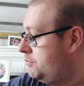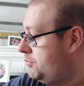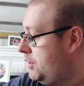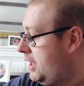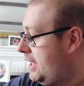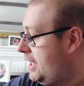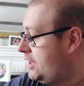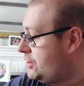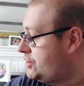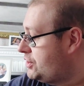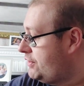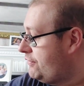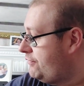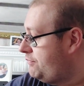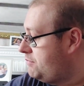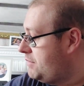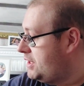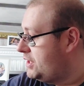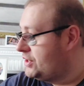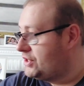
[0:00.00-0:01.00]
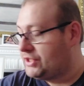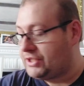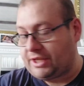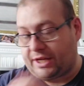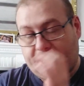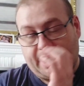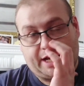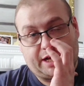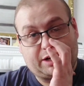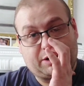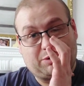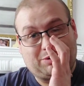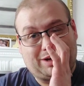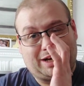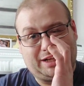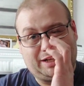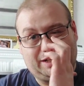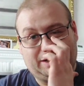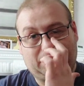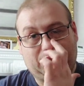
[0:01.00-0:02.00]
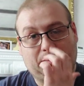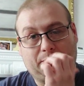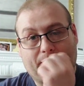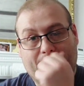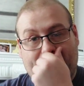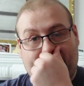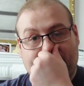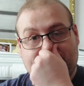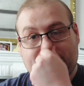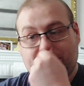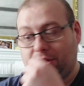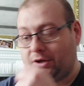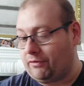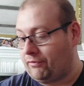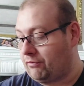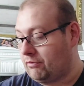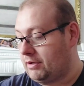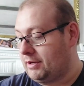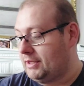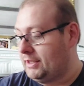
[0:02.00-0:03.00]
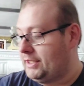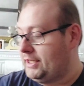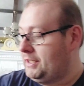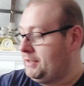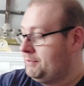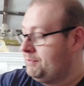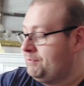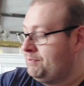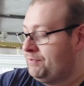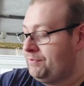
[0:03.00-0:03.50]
but I actually managed to get quite a little bit of stuff, really.